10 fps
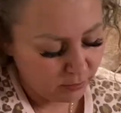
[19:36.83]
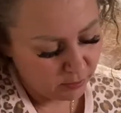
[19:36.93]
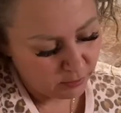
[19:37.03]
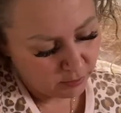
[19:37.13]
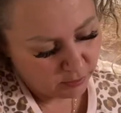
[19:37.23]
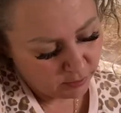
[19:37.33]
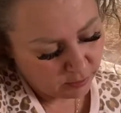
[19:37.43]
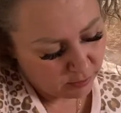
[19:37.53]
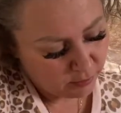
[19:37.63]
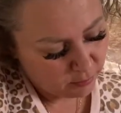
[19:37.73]

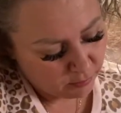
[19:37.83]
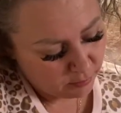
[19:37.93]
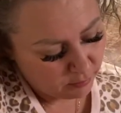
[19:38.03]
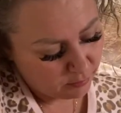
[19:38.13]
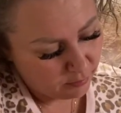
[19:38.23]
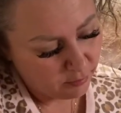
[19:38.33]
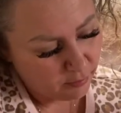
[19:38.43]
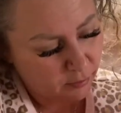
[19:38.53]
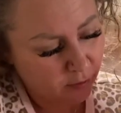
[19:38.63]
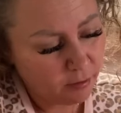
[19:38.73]

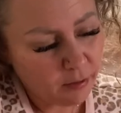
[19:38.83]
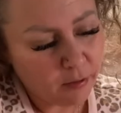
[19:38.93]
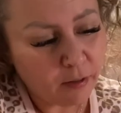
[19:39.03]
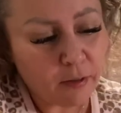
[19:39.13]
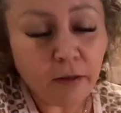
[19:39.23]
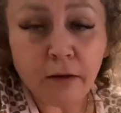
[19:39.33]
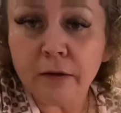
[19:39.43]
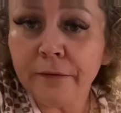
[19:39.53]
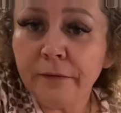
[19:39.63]
Nothing is said.